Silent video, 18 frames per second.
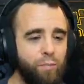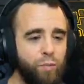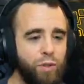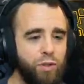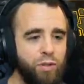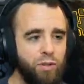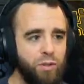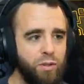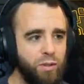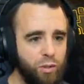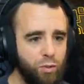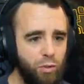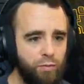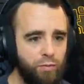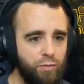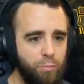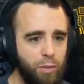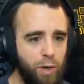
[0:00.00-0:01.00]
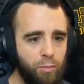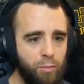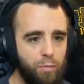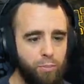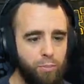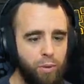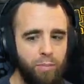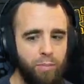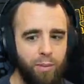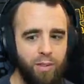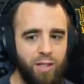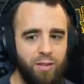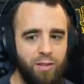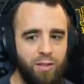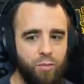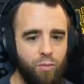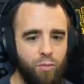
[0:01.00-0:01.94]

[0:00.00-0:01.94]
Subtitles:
which is sort of a bummer, but maybe as the